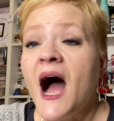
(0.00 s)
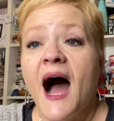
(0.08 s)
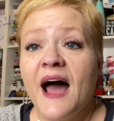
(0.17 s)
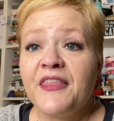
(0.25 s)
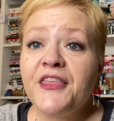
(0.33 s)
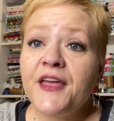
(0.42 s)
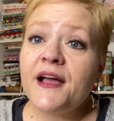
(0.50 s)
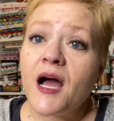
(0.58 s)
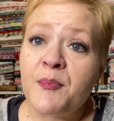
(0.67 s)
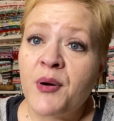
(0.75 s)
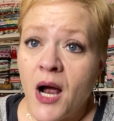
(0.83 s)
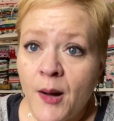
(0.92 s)
I think
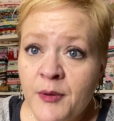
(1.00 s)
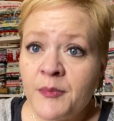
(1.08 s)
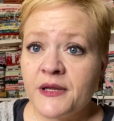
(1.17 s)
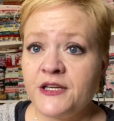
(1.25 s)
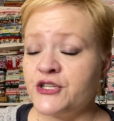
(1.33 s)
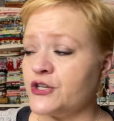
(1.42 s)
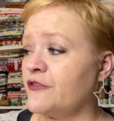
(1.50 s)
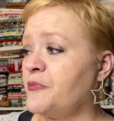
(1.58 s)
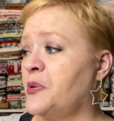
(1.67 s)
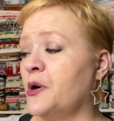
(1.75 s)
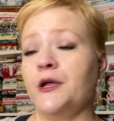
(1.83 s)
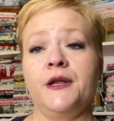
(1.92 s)
I probably should have
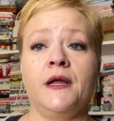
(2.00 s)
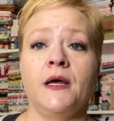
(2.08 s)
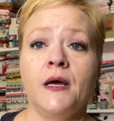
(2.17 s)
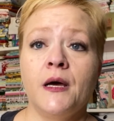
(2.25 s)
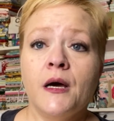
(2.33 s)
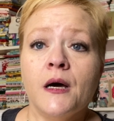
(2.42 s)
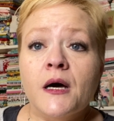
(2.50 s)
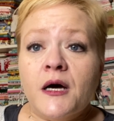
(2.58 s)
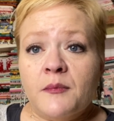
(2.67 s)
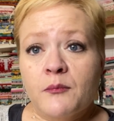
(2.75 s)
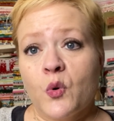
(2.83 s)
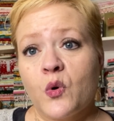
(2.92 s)
put
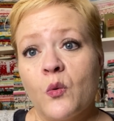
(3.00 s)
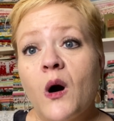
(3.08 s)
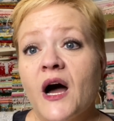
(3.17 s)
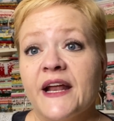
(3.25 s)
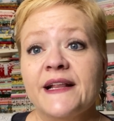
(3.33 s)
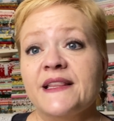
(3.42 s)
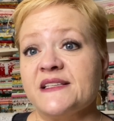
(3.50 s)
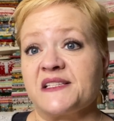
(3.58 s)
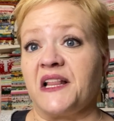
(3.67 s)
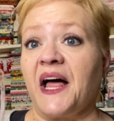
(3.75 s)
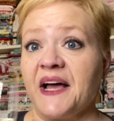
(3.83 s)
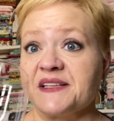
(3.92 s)
more wine in this
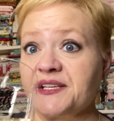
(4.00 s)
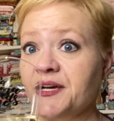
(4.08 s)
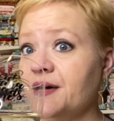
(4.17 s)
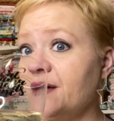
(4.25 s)
glass.